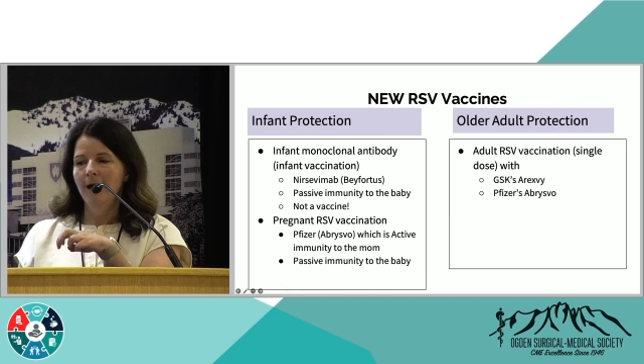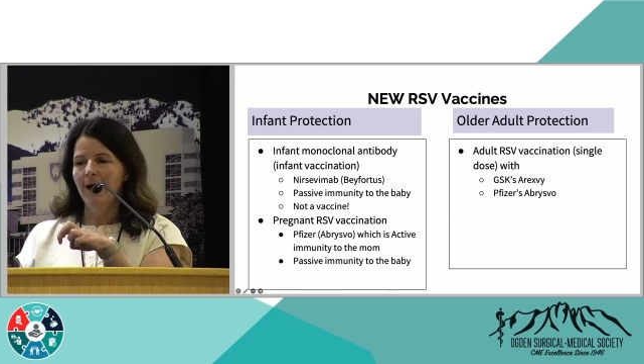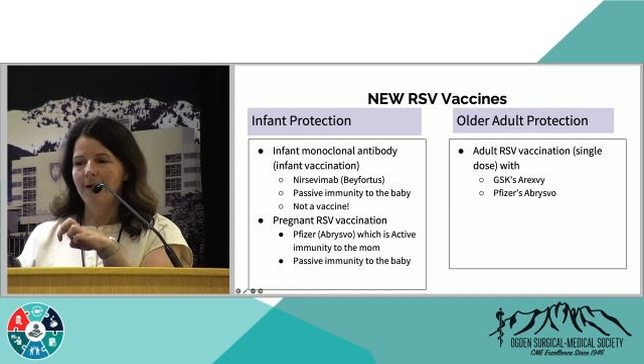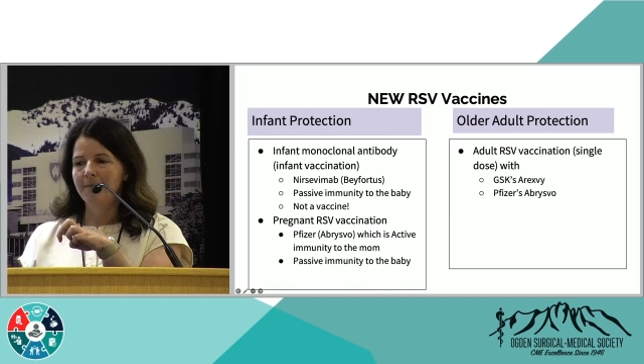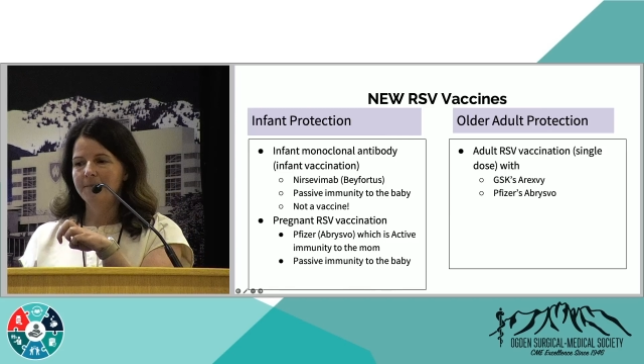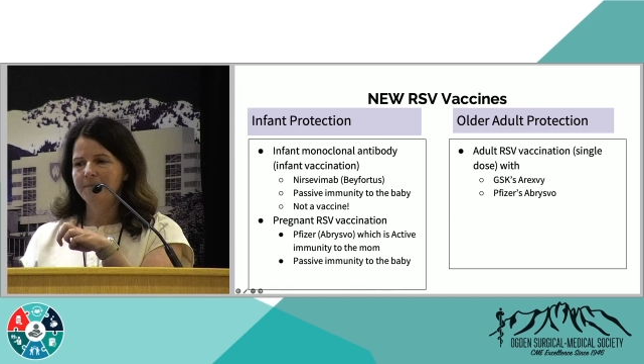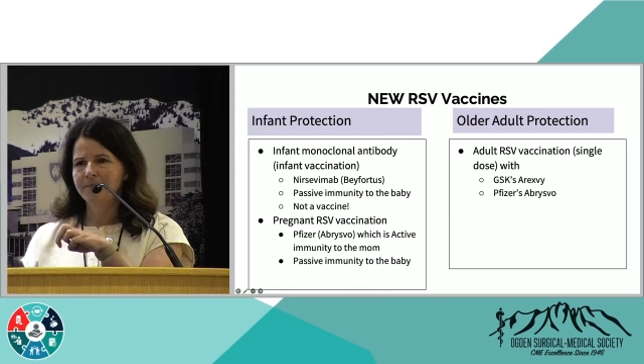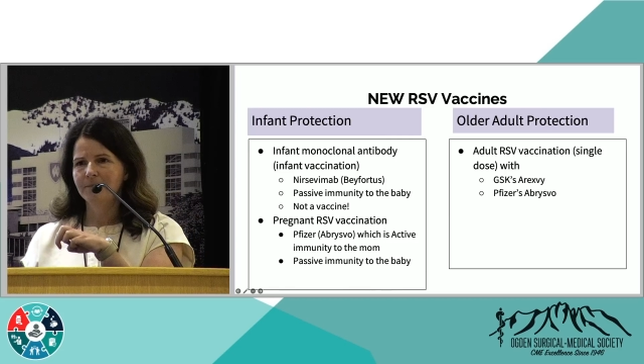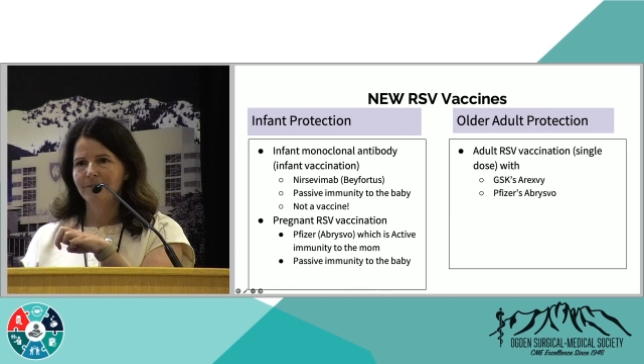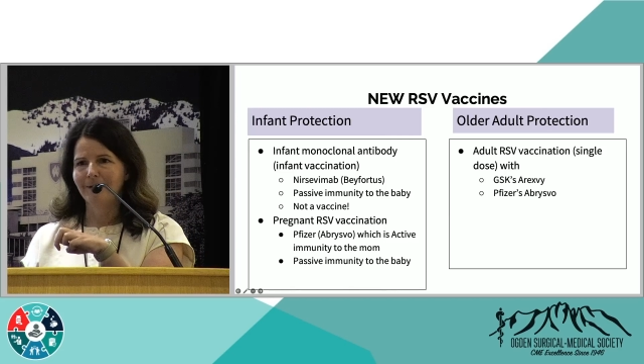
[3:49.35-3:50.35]

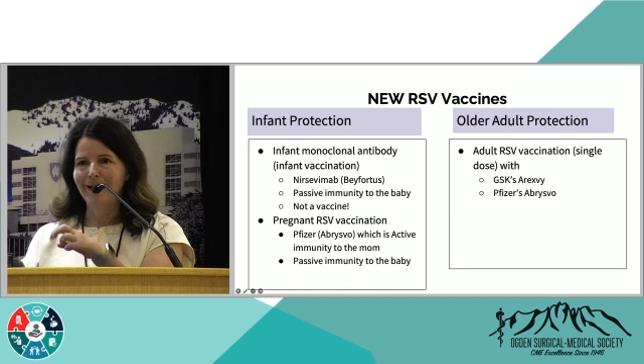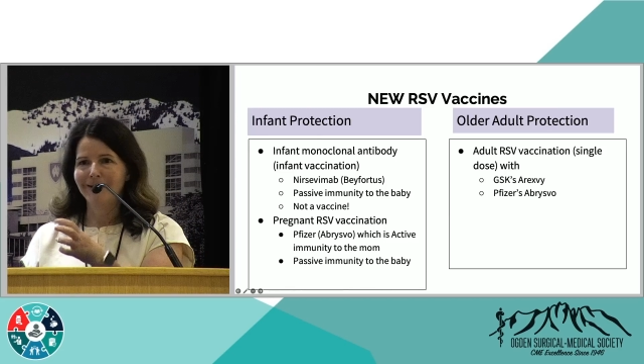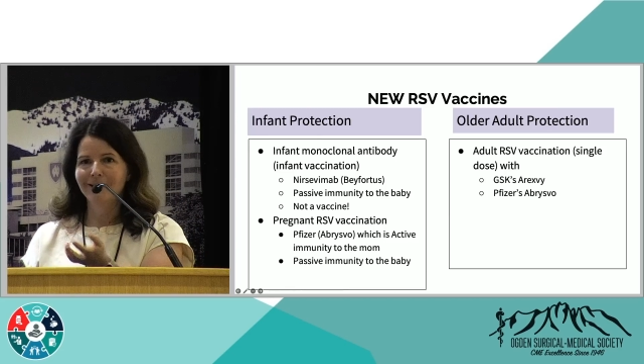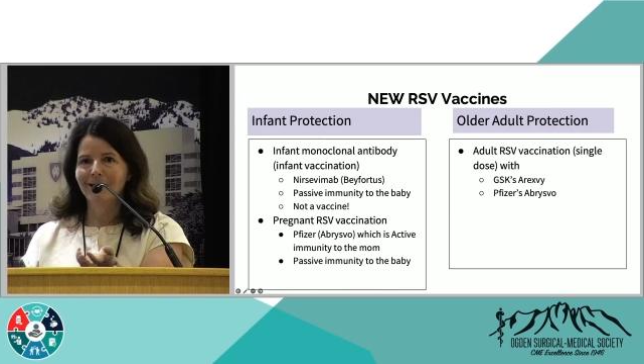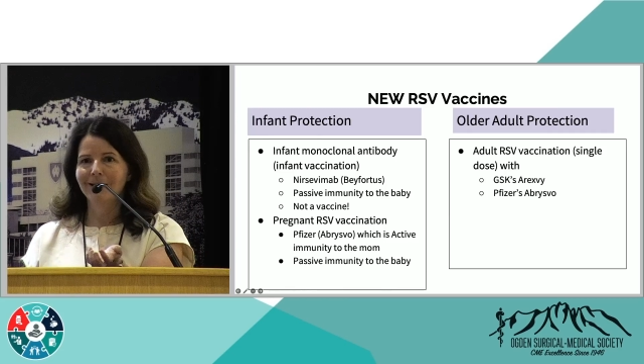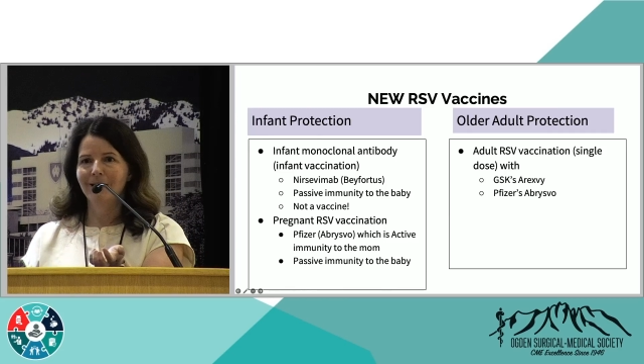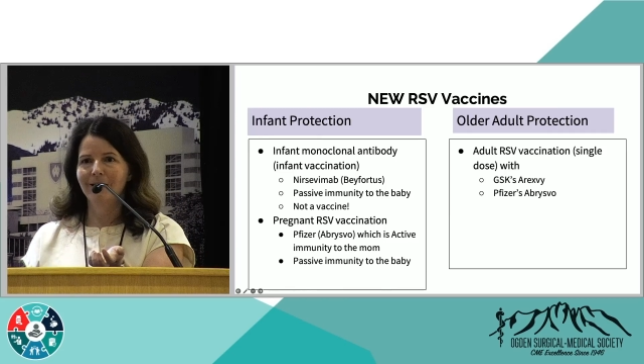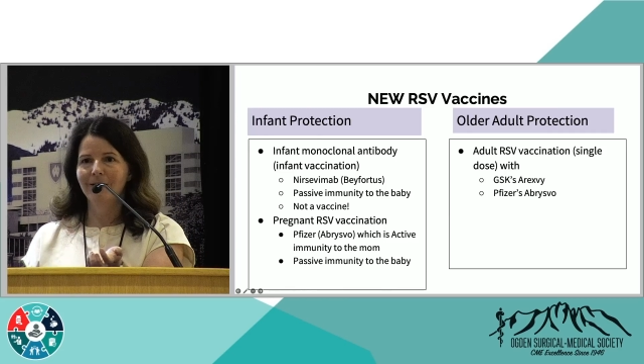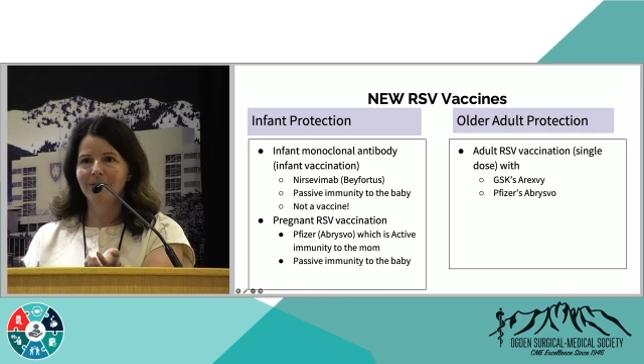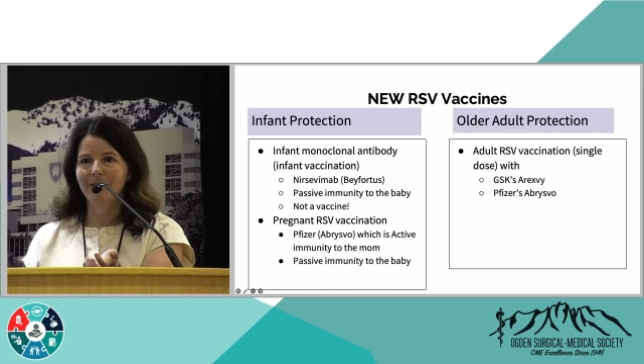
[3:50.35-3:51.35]
I just like telling
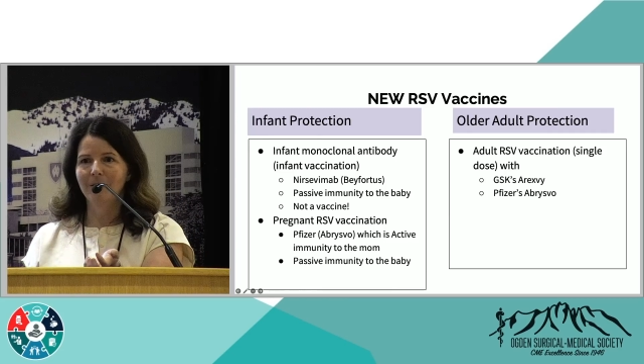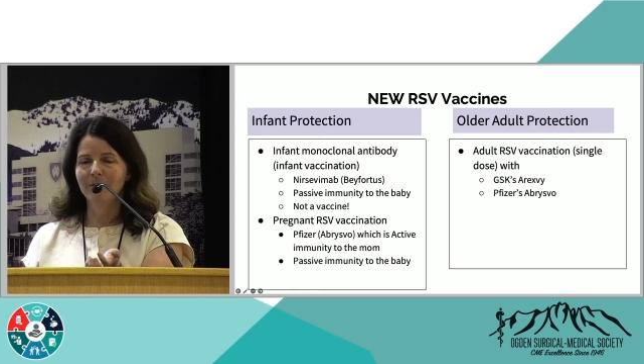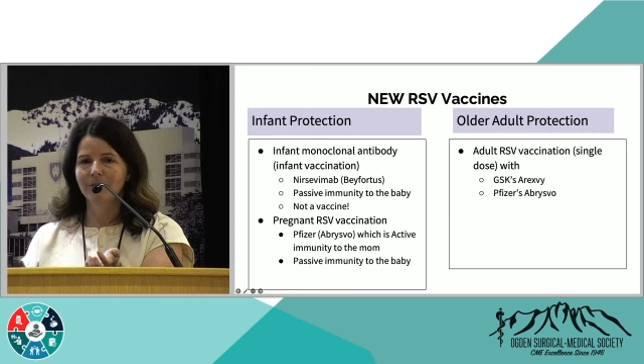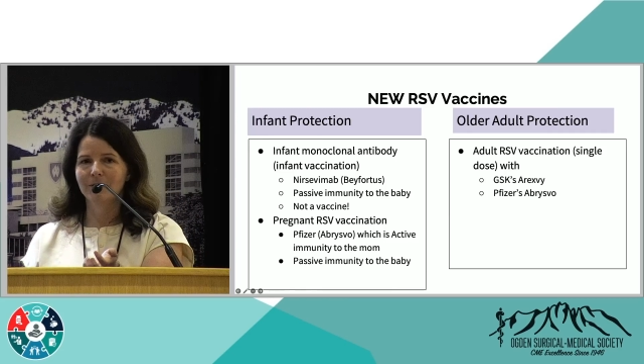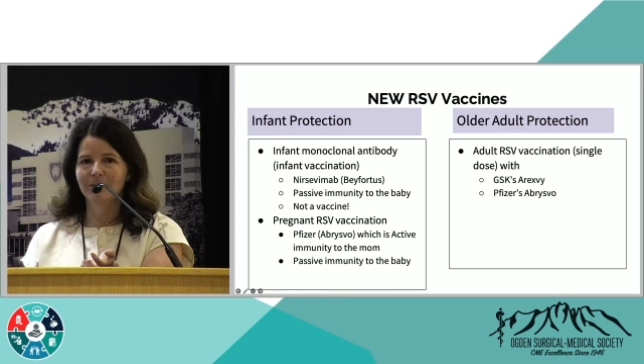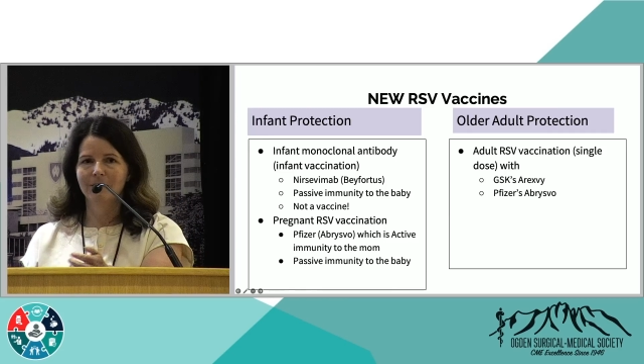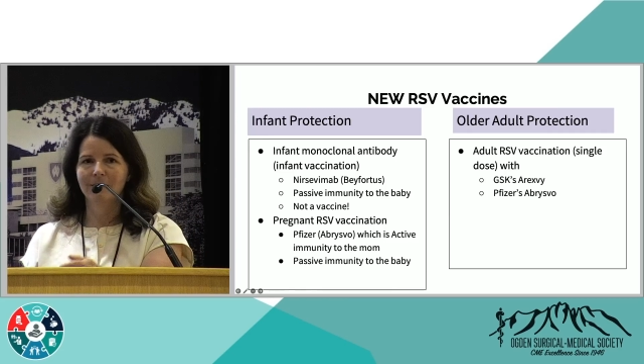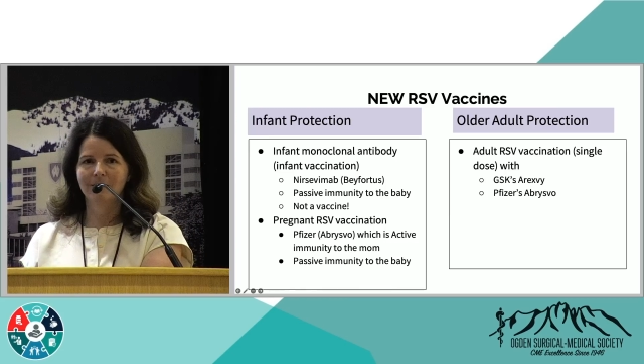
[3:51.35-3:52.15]
them the numbers.